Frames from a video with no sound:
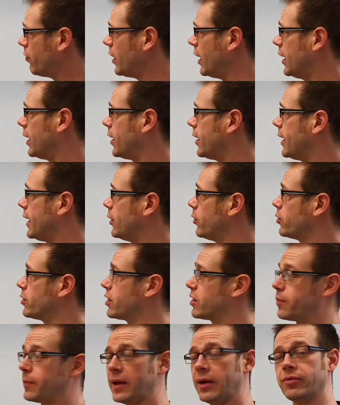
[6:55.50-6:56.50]
uh, in order
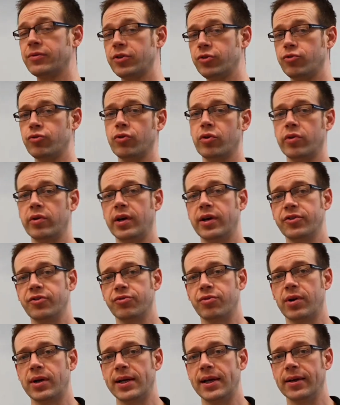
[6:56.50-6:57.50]
to be able to draw our
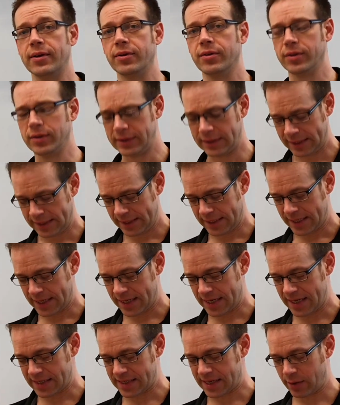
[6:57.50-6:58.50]
triangle.
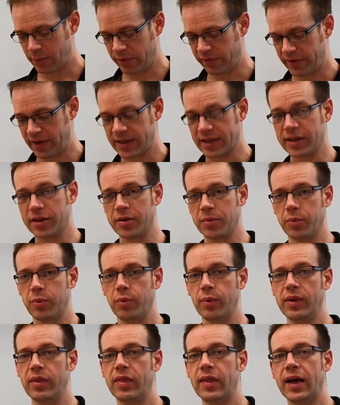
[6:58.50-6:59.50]
And that's how we've ended up
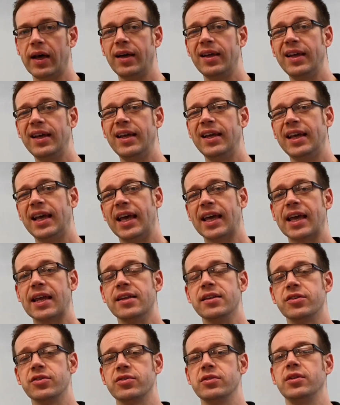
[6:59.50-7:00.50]
with that. Again,
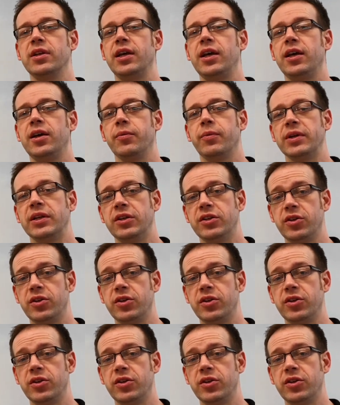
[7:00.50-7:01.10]
it doesn't hurt when you're